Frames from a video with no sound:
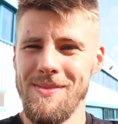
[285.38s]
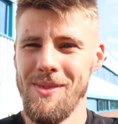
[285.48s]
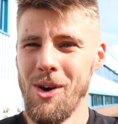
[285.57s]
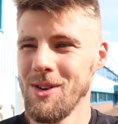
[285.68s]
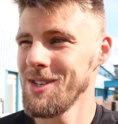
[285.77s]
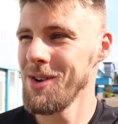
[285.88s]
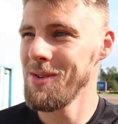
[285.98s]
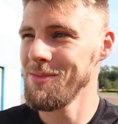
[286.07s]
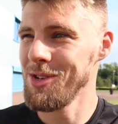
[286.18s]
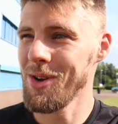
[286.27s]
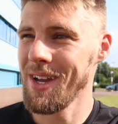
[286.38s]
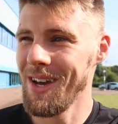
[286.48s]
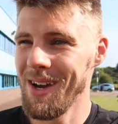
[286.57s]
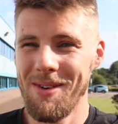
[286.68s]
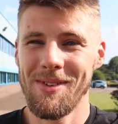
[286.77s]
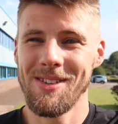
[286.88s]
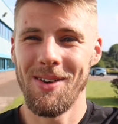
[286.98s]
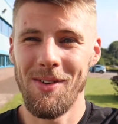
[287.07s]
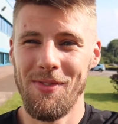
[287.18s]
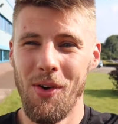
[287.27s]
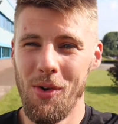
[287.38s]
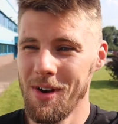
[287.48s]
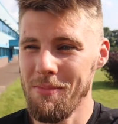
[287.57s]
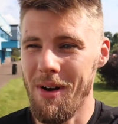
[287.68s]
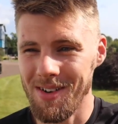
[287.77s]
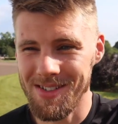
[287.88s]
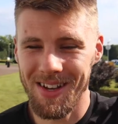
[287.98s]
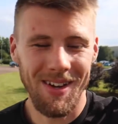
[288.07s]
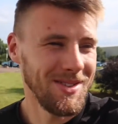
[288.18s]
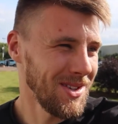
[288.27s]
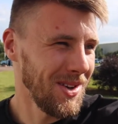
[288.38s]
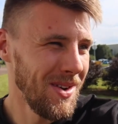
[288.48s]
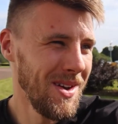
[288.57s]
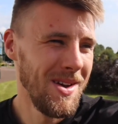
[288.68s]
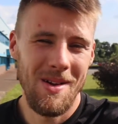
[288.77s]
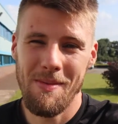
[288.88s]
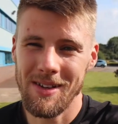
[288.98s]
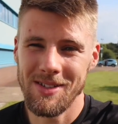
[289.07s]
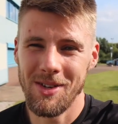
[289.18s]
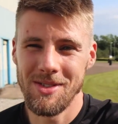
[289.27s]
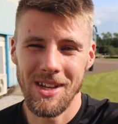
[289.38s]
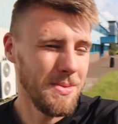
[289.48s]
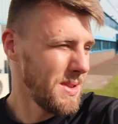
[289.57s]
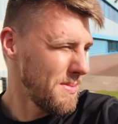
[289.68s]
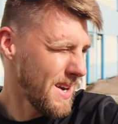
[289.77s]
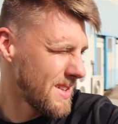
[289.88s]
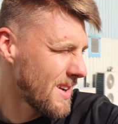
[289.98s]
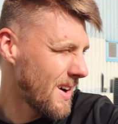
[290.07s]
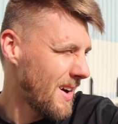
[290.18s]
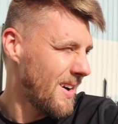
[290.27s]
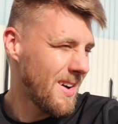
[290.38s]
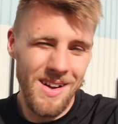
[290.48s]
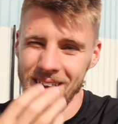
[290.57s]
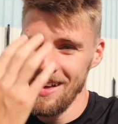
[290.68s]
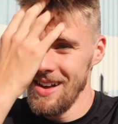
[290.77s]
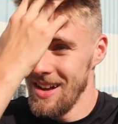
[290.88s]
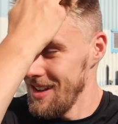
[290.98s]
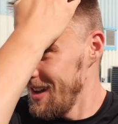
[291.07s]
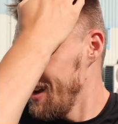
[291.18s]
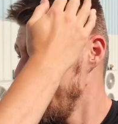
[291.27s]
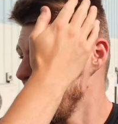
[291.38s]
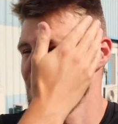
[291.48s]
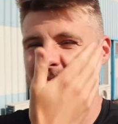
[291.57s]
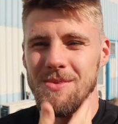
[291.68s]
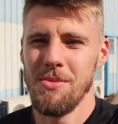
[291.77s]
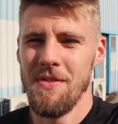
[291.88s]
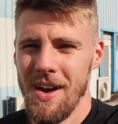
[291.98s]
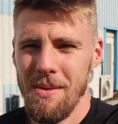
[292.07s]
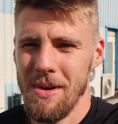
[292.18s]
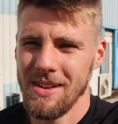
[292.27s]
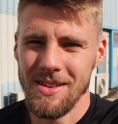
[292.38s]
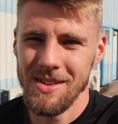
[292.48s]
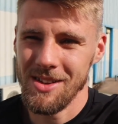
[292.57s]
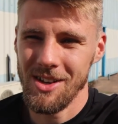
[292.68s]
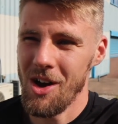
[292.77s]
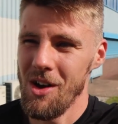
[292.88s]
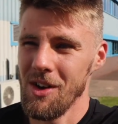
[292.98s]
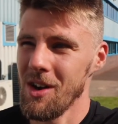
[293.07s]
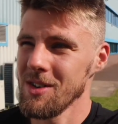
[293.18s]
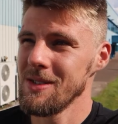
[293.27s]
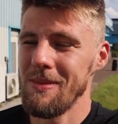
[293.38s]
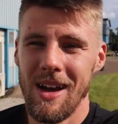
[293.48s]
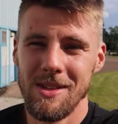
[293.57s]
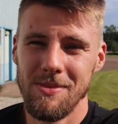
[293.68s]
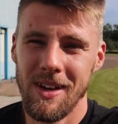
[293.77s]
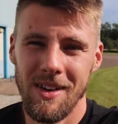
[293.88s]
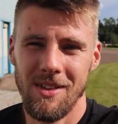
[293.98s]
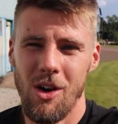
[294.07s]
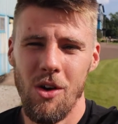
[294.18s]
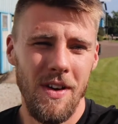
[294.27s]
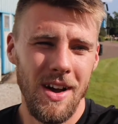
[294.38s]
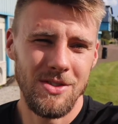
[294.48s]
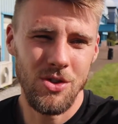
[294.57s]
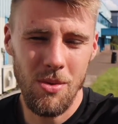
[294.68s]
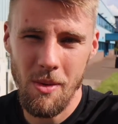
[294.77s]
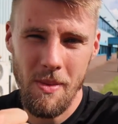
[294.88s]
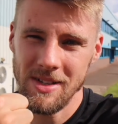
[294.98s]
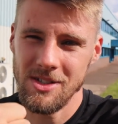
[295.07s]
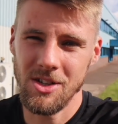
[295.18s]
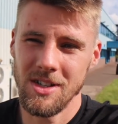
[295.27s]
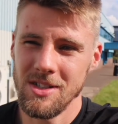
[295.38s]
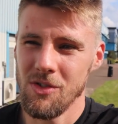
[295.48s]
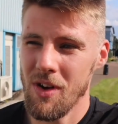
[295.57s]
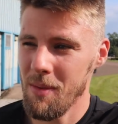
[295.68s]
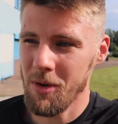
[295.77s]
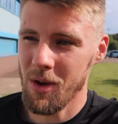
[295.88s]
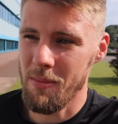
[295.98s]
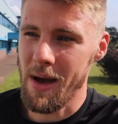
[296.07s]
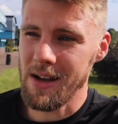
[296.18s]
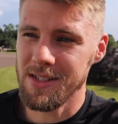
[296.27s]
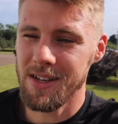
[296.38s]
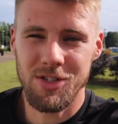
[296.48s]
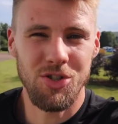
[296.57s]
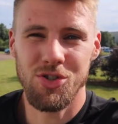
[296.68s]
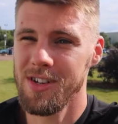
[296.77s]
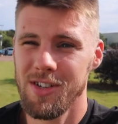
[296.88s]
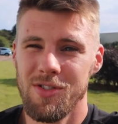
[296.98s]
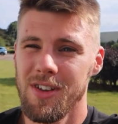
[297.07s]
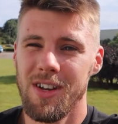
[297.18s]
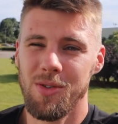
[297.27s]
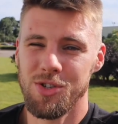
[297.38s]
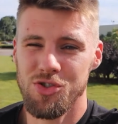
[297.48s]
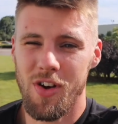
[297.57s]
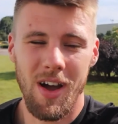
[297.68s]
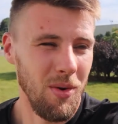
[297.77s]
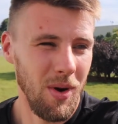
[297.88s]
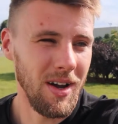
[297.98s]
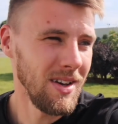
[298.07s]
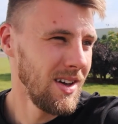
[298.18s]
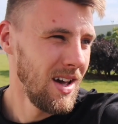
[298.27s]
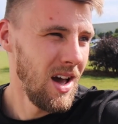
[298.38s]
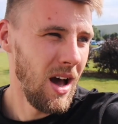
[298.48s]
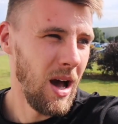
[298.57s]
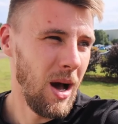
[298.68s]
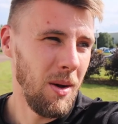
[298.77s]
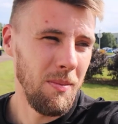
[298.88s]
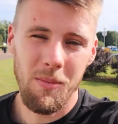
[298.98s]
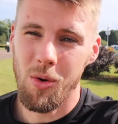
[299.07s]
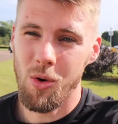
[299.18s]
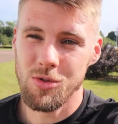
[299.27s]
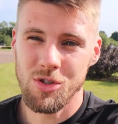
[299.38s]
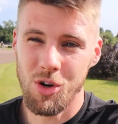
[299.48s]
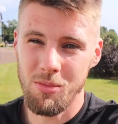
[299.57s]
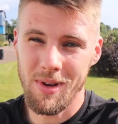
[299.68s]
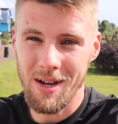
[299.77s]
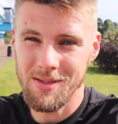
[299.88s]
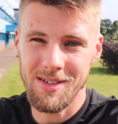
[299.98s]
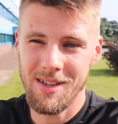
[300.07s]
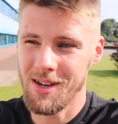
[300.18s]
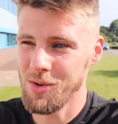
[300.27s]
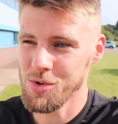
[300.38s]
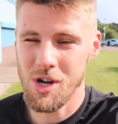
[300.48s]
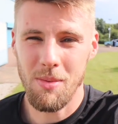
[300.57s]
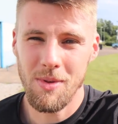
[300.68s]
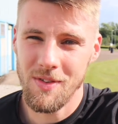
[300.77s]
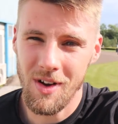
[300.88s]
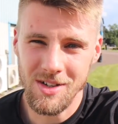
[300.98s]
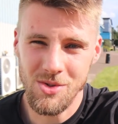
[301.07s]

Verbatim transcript: Right, so i um, you're looking at them, um, there's like four in a box now, so we about to go stick them in the back of the car. Uh, to be fair, man, can't knock this place, man. Either uh, drop them a message on Instagram, they'll get back to you literally like straight away. Um, or just come down to the little shop they've got.